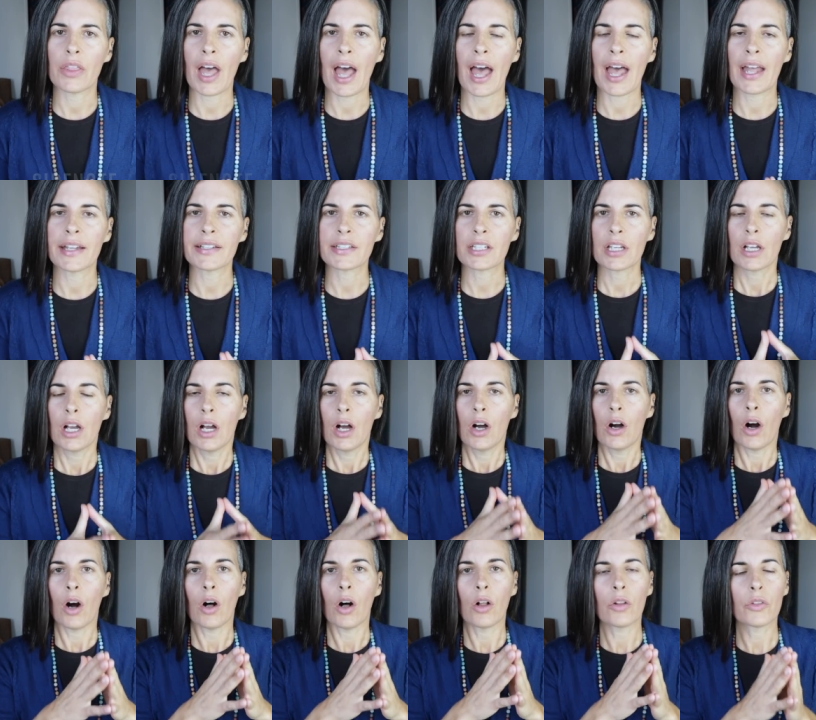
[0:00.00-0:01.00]
that
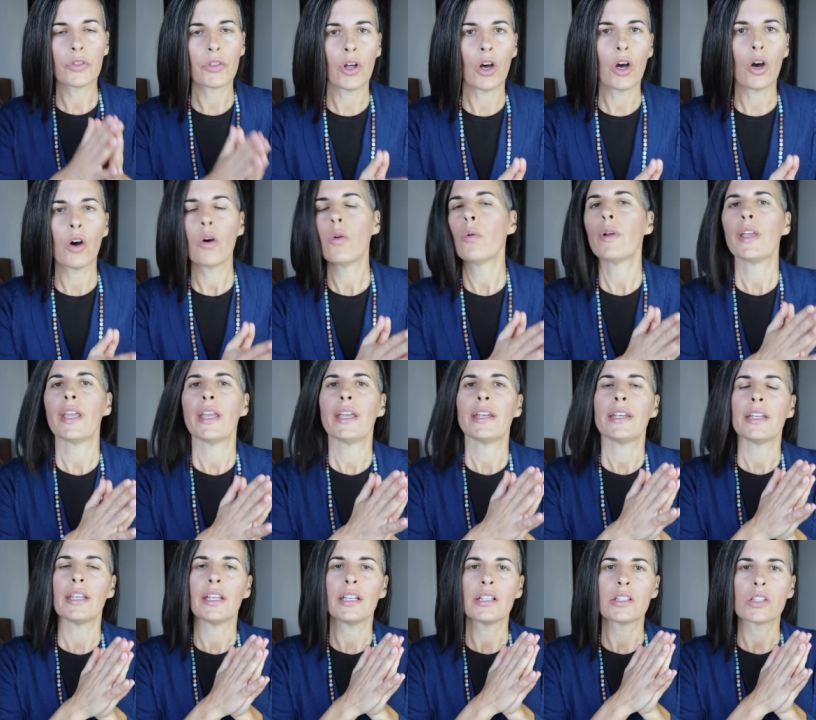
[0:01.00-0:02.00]
Although
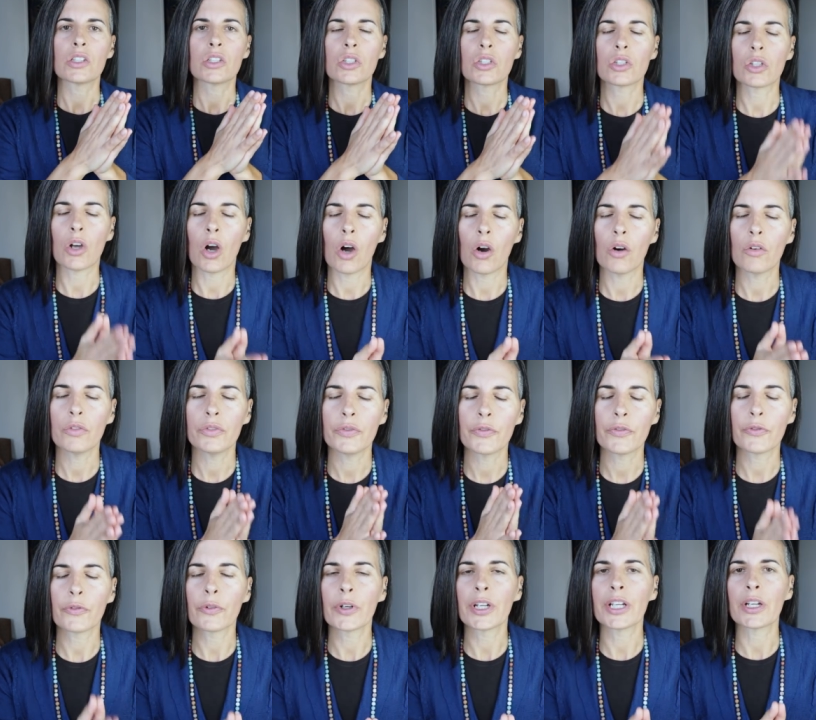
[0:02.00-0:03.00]
it is so
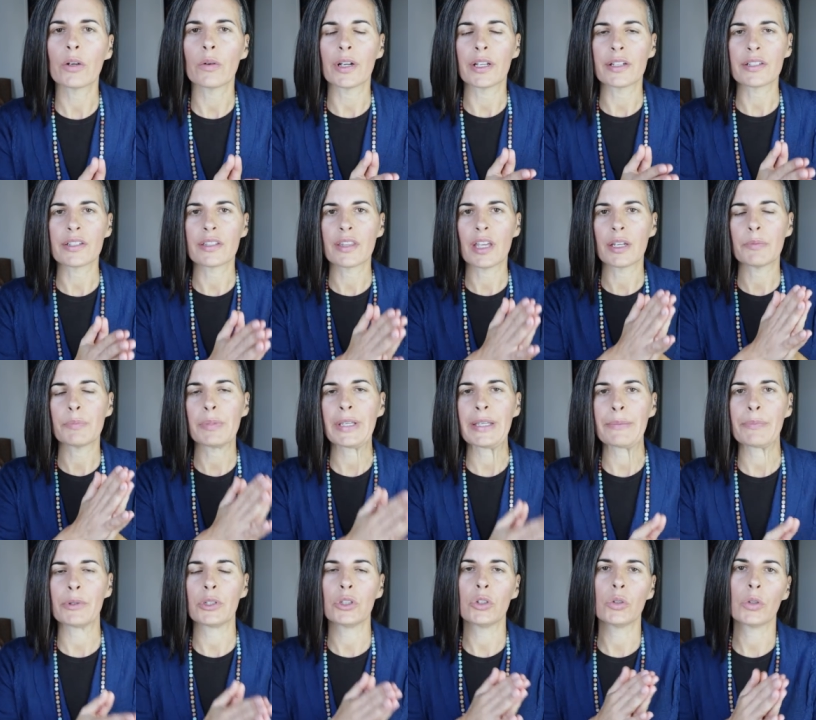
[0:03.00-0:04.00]
frequent that
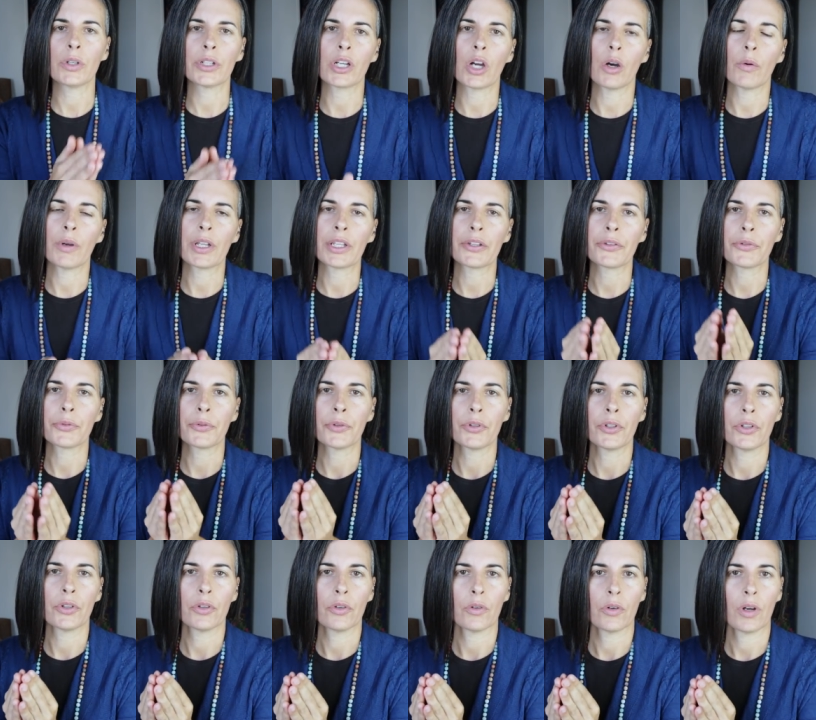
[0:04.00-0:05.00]
people who are going
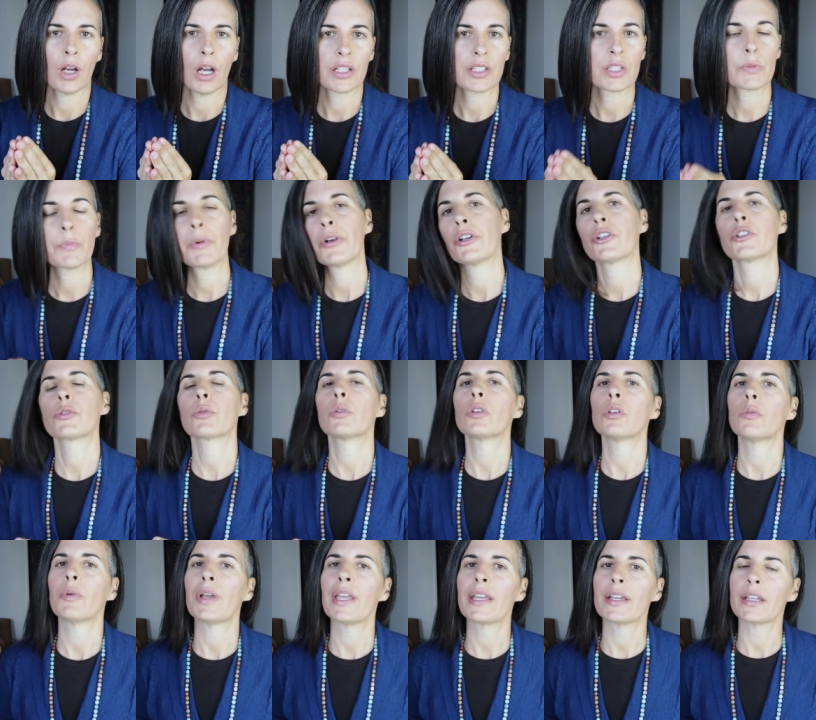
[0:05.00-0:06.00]
through uh,
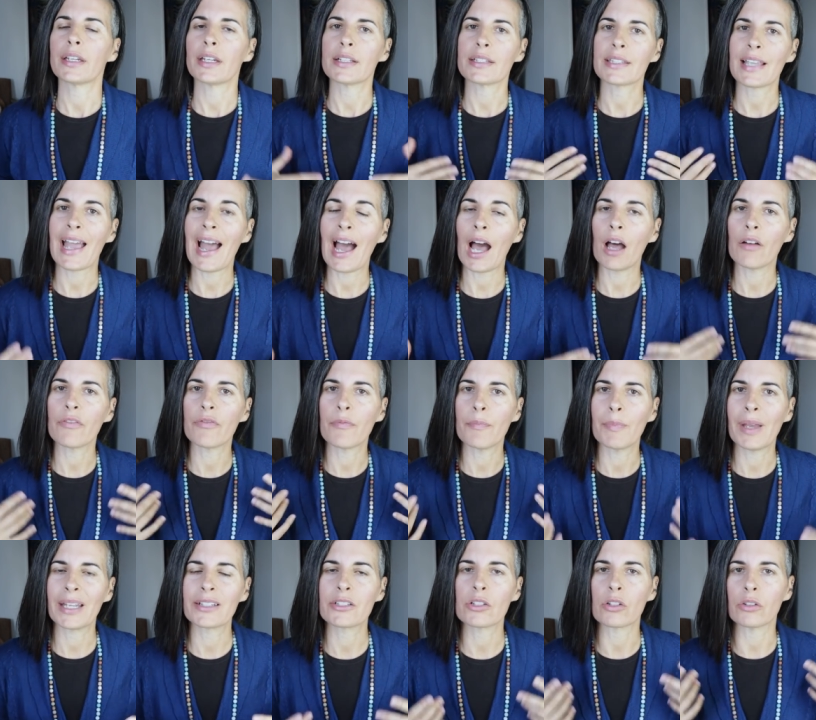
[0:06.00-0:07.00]
spiritual awakenings
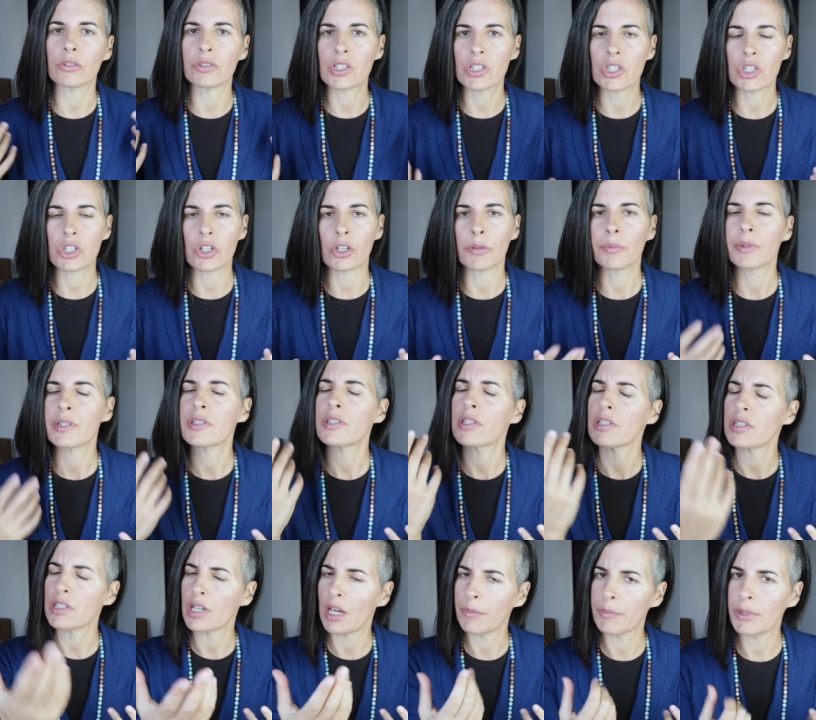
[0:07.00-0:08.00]
have mental
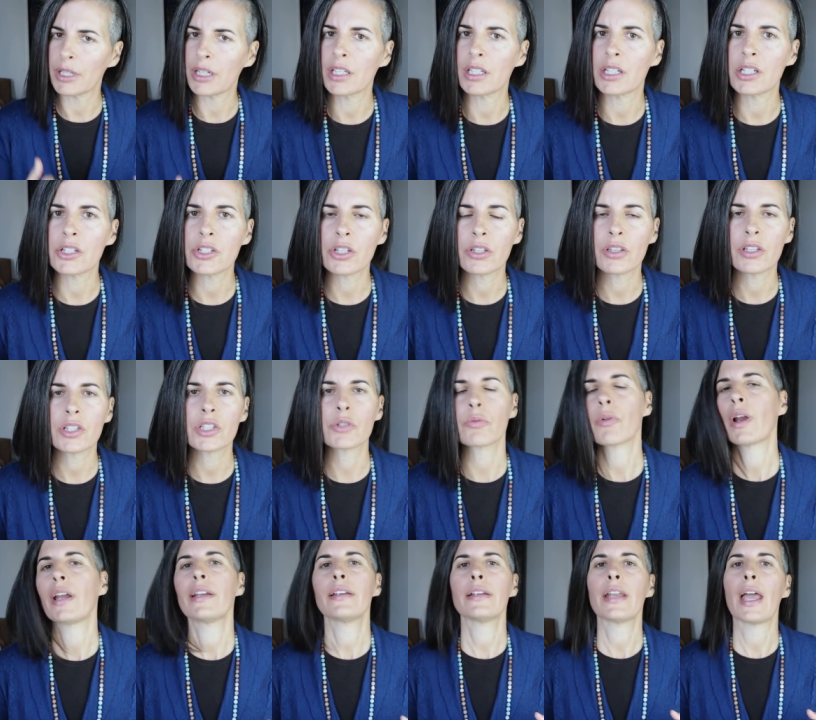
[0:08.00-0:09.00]
disturbances, and I'm going to get into this
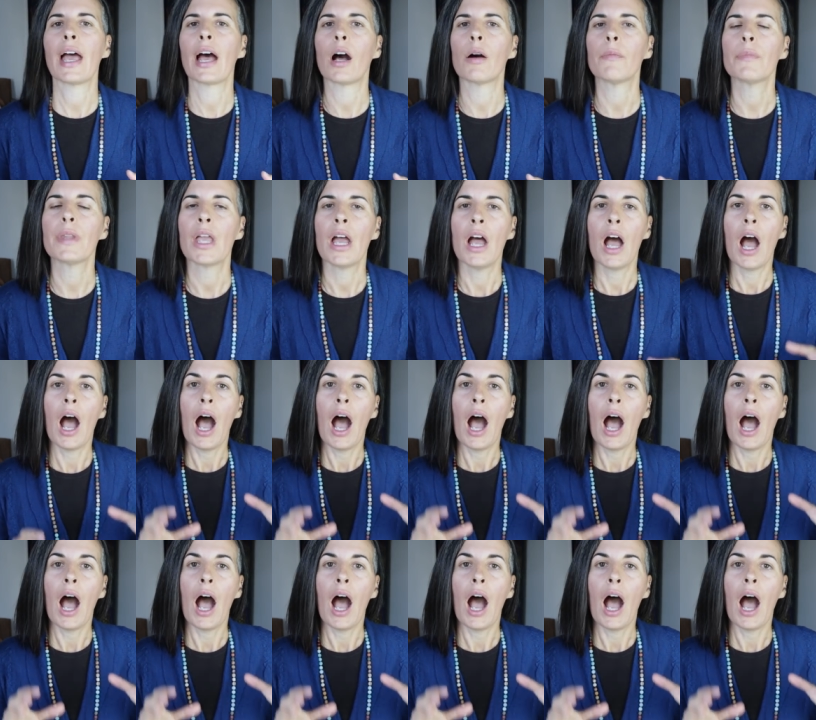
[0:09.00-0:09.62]
right now,